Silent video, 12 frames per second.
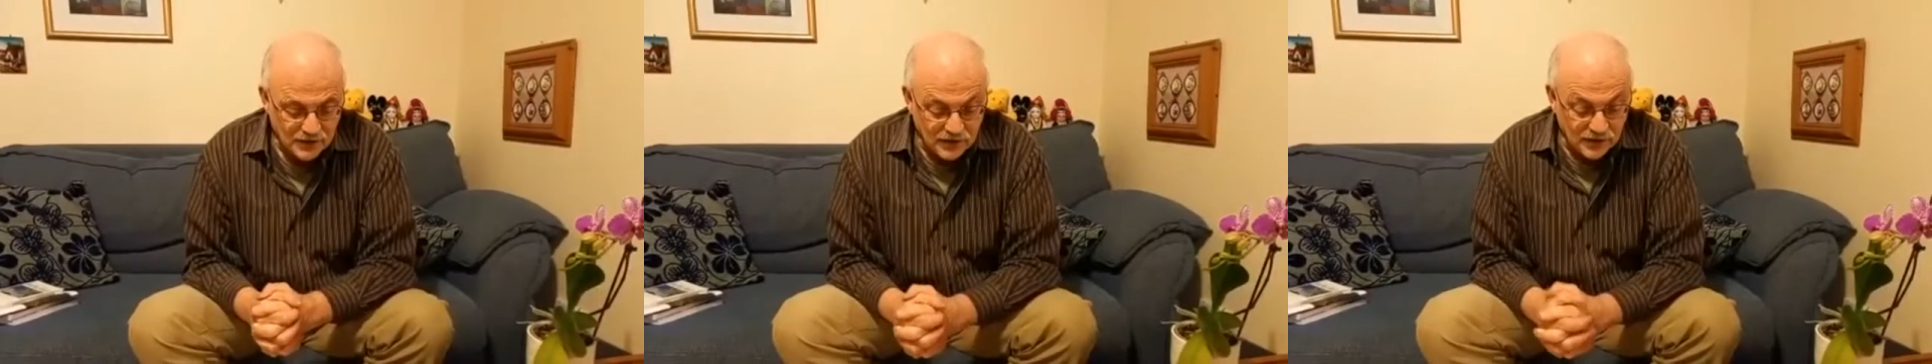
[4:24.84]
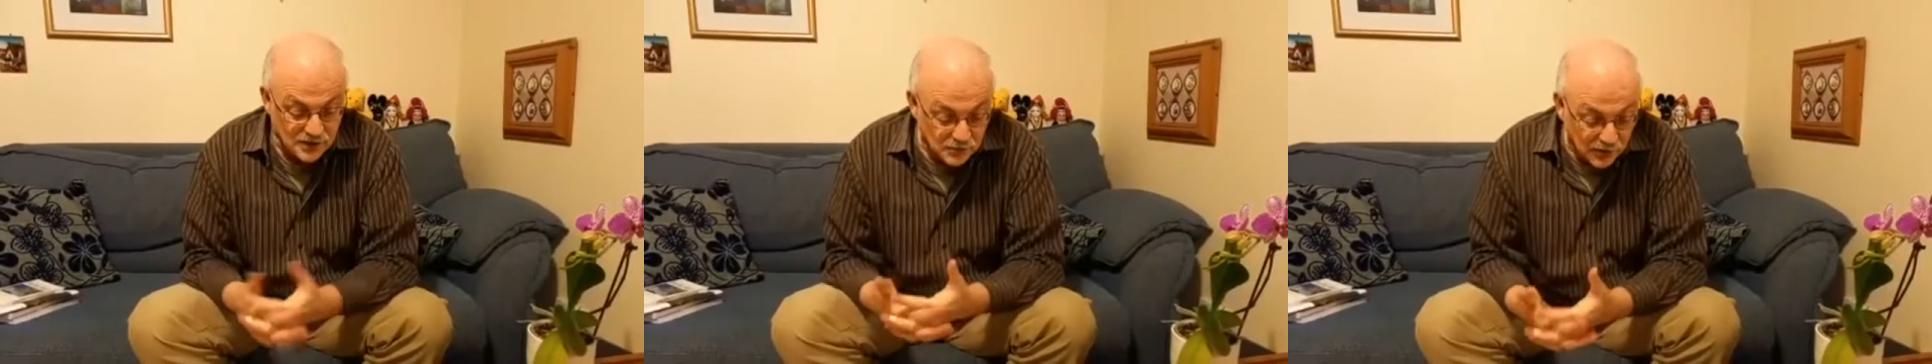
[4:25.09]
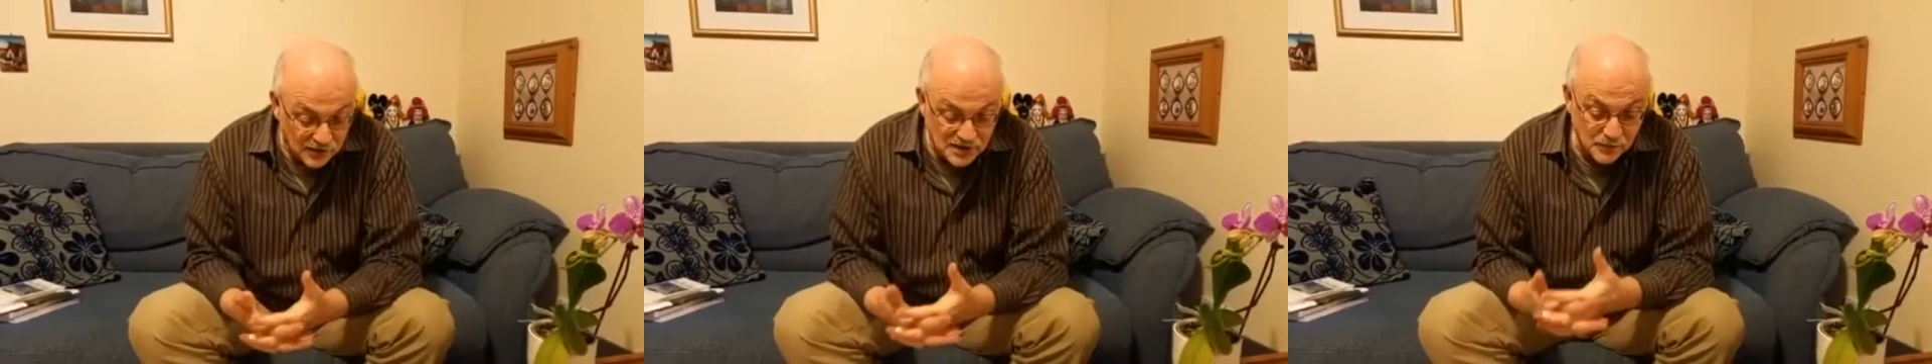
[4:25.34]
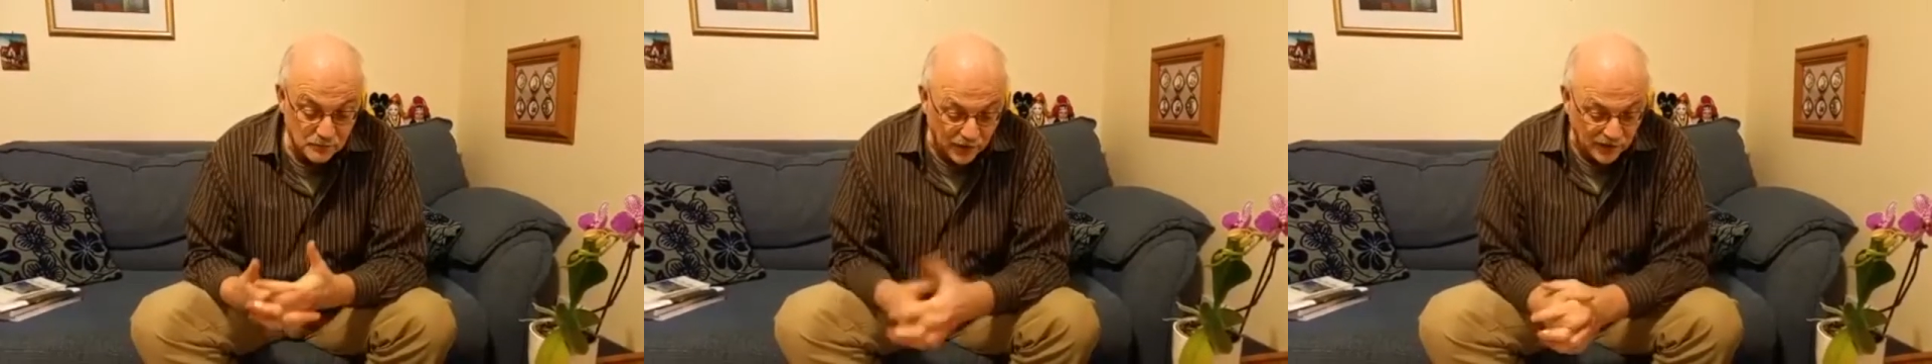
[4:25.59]
And as well as
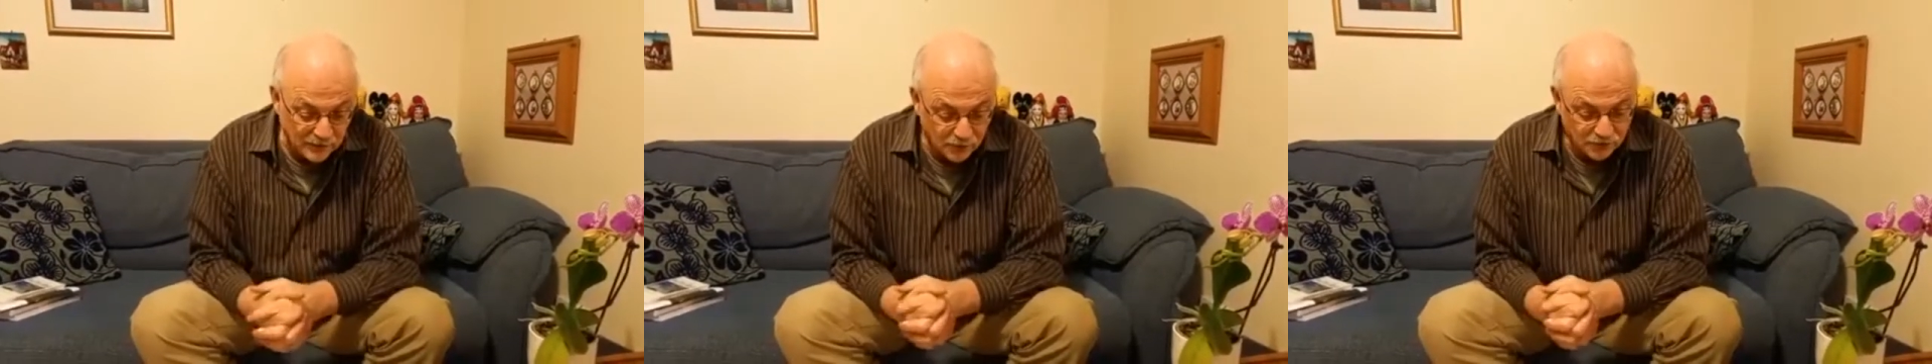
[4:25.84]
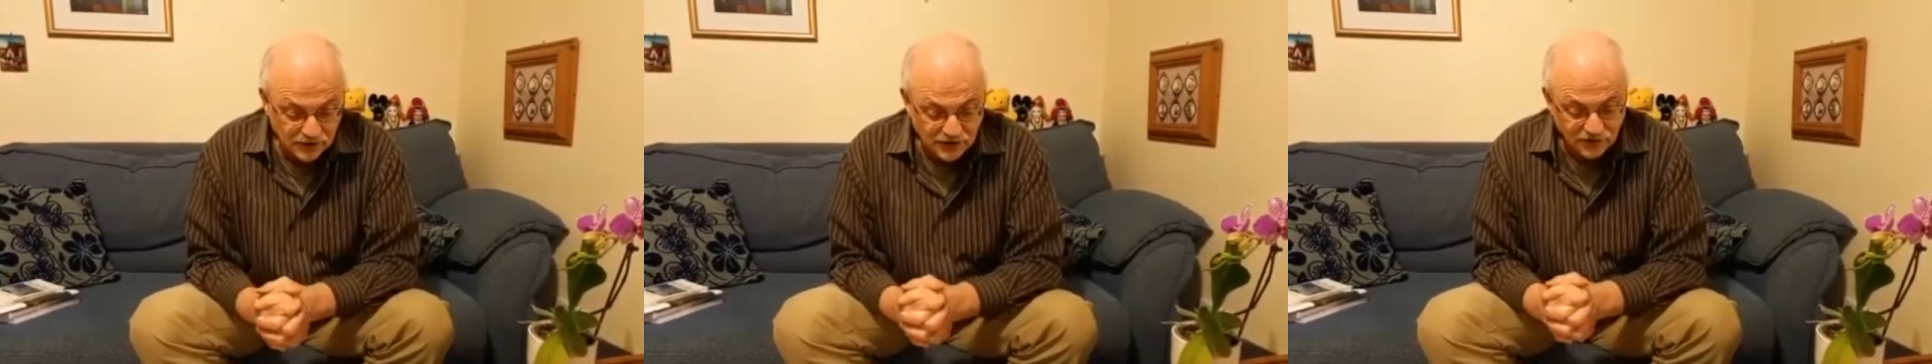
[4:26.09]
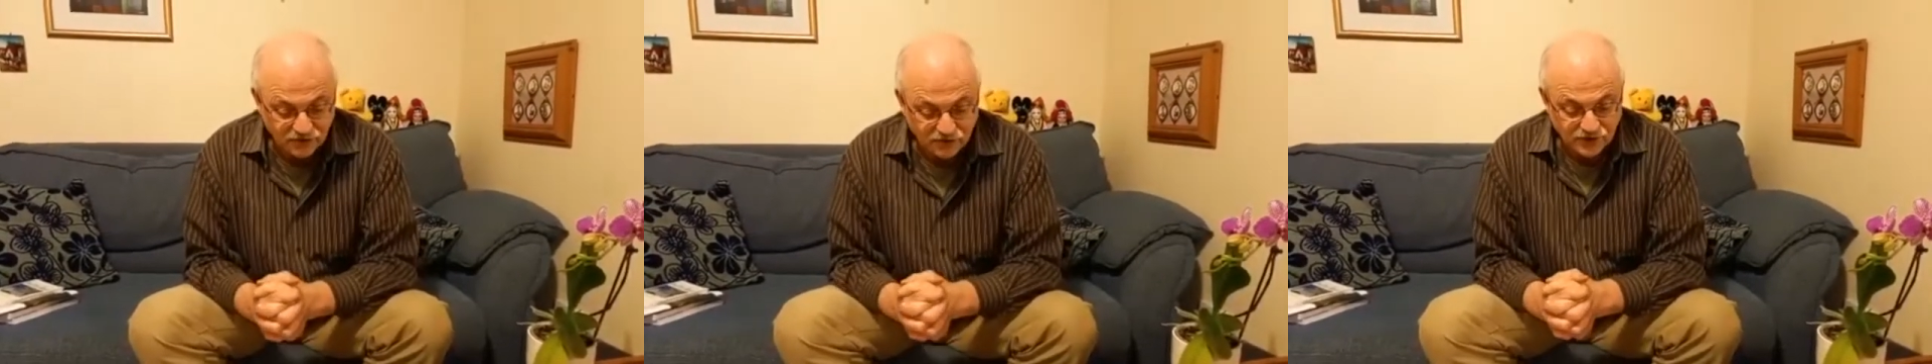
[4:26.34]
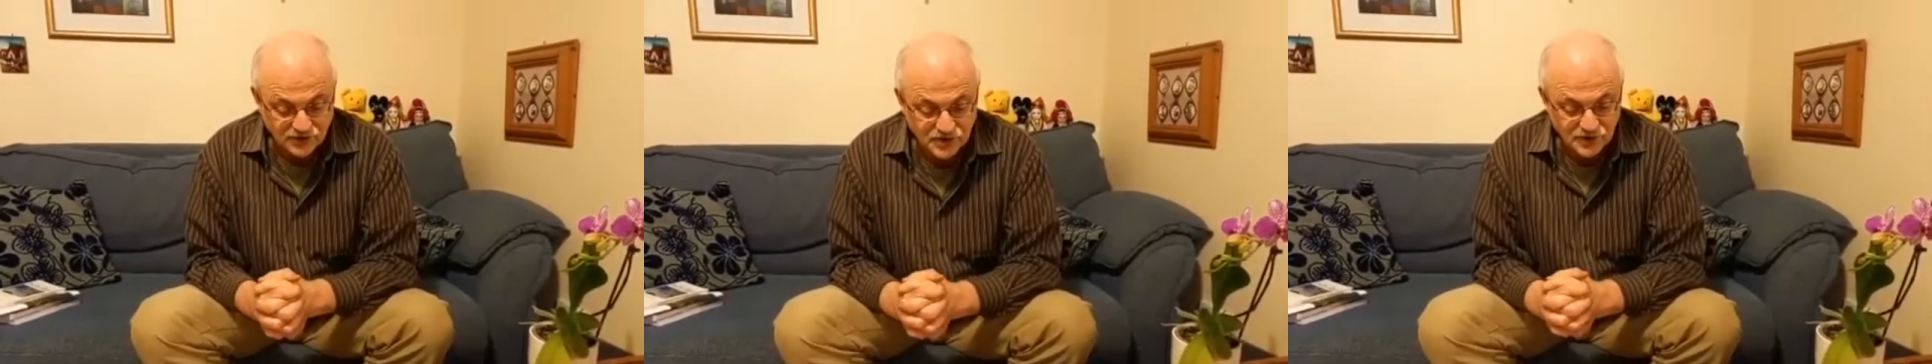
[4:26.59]
the Bible Reading
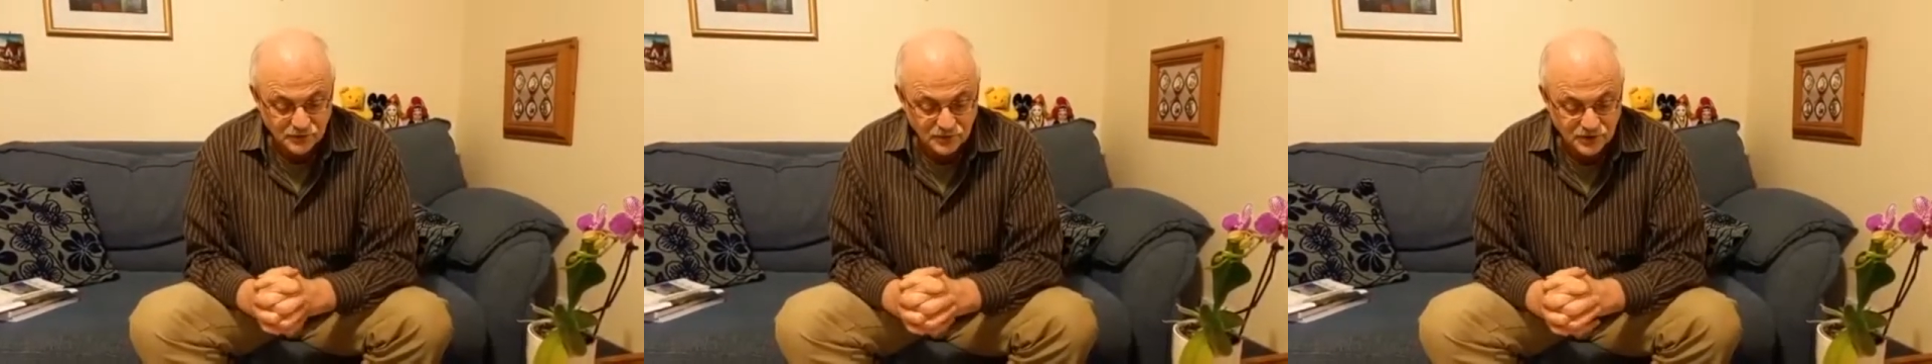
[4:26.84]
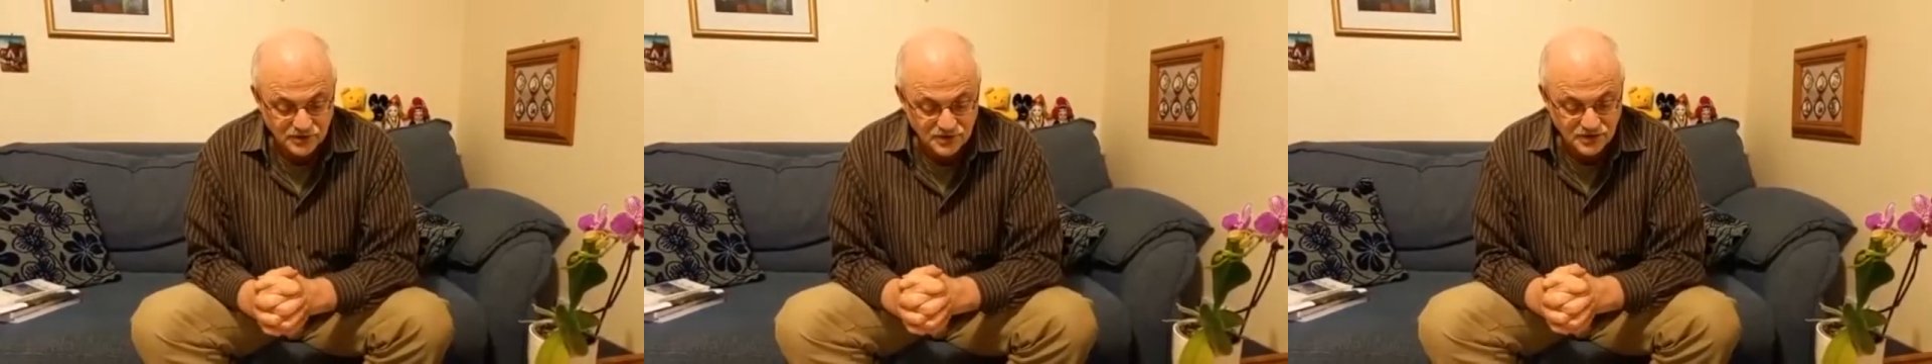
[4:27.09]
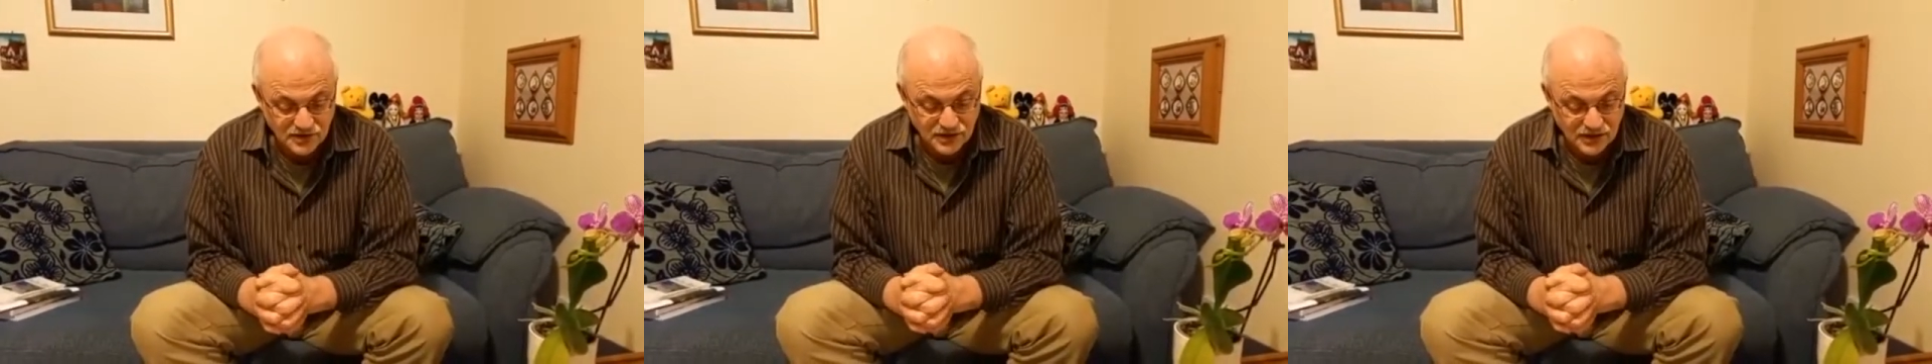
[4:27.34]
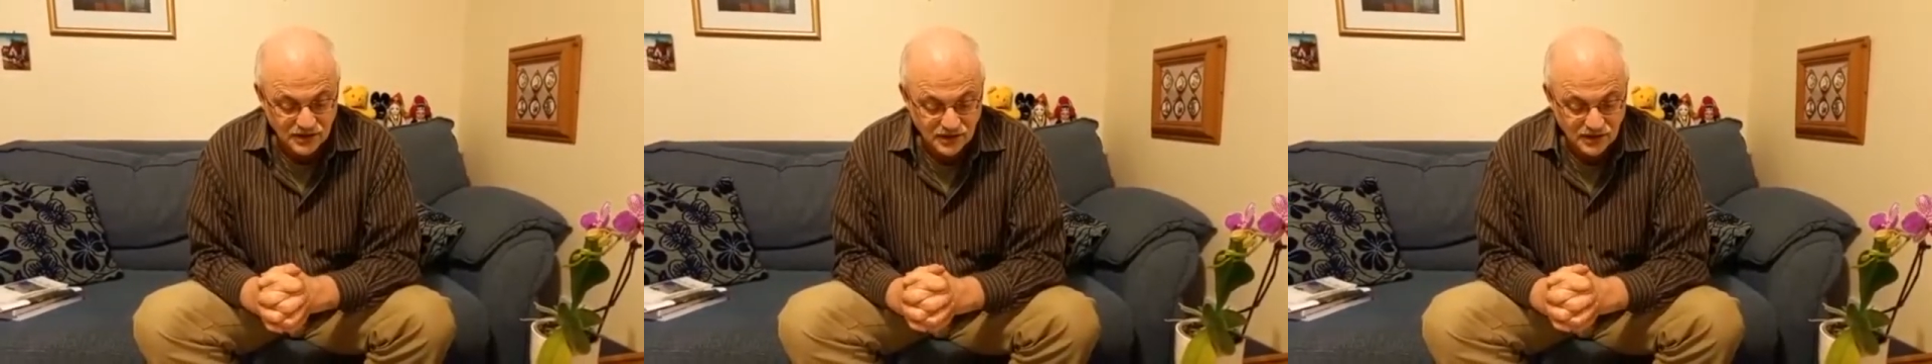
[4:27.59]
Fellowship, there's the